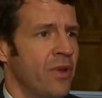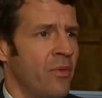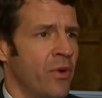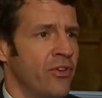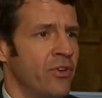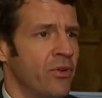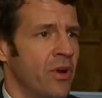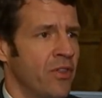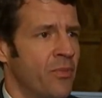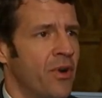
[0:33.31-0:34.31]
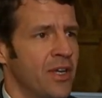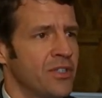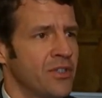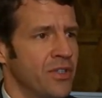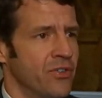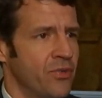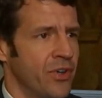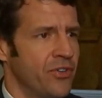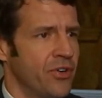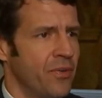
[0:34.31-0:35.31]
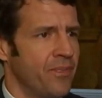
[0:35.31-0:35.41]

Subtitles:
a ratio called the price-to-sales ratio.